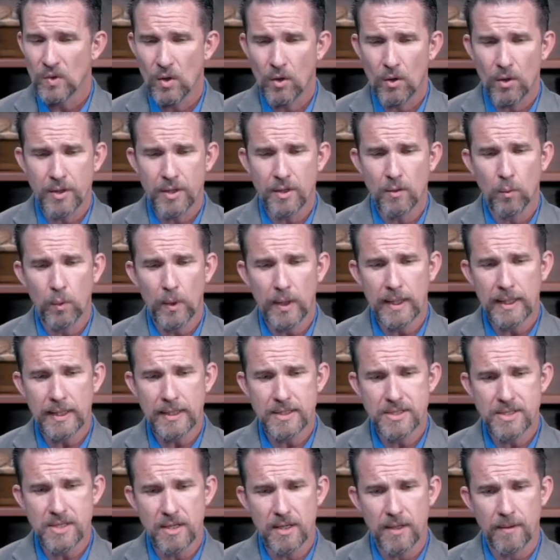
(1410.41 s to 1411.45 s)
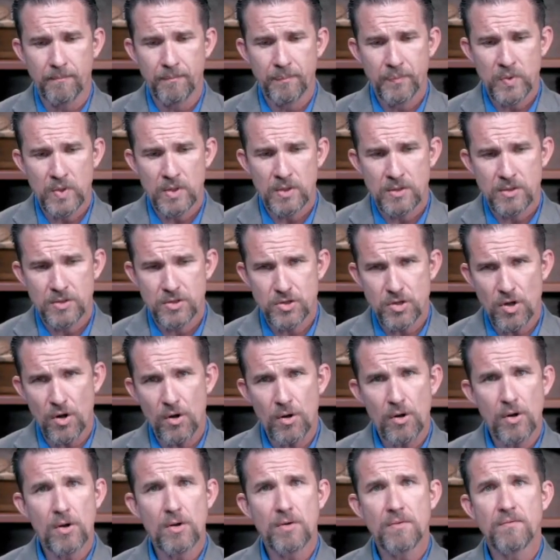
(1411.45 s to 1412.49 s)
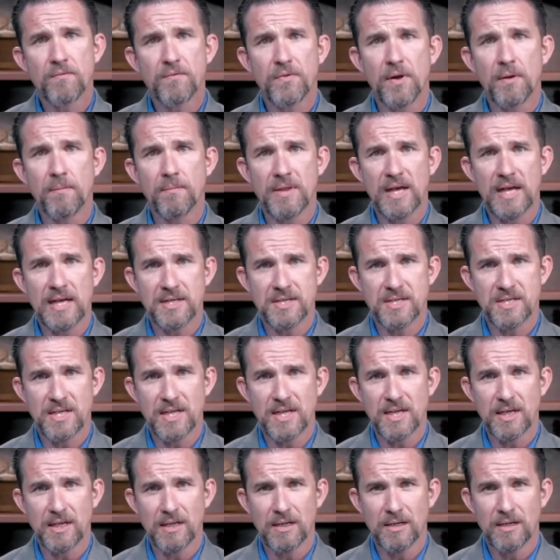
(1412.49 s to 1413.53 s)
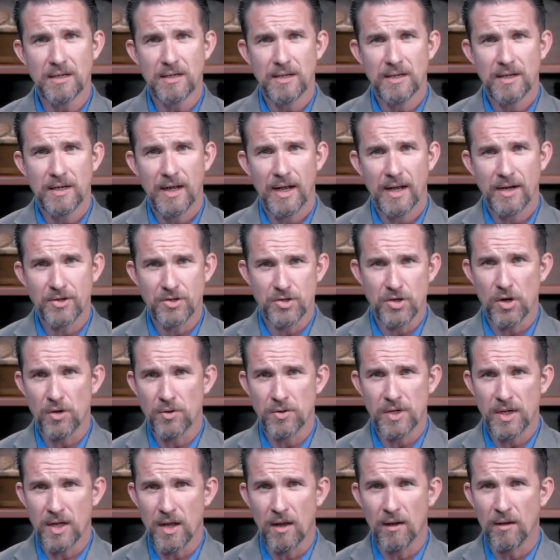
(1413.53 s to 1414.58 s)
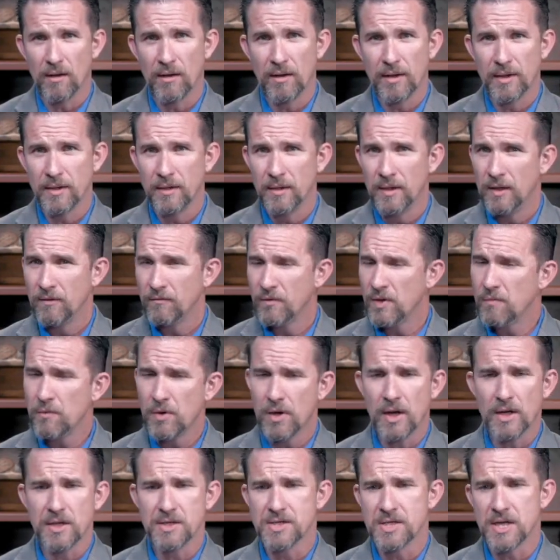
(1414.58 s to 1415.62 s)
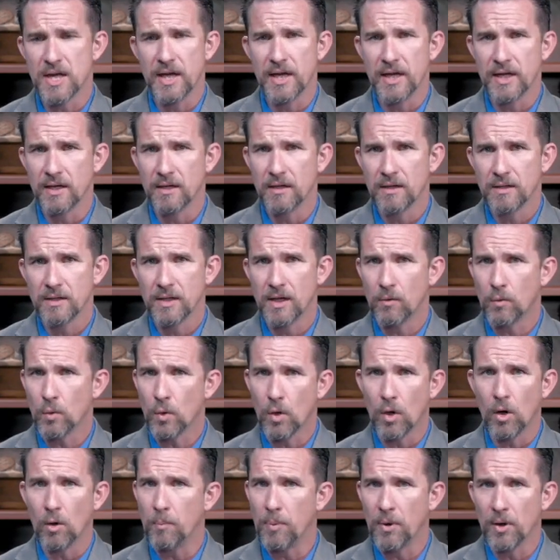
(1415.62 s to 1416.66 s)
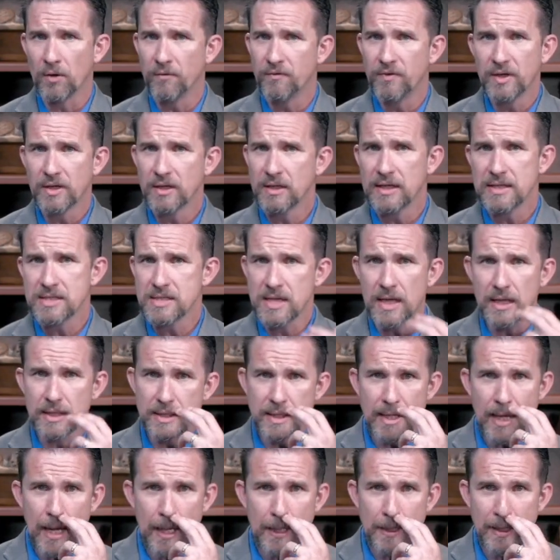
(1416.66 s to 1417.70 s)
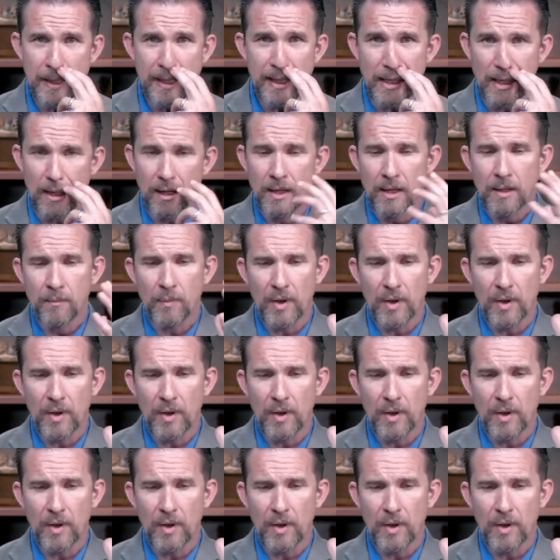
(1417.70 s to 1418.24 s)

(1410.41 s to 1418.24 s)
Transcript: Are you willing to turn from that sin and turn to God? Remember, we're not saying that we're all perfect. That's not the idea.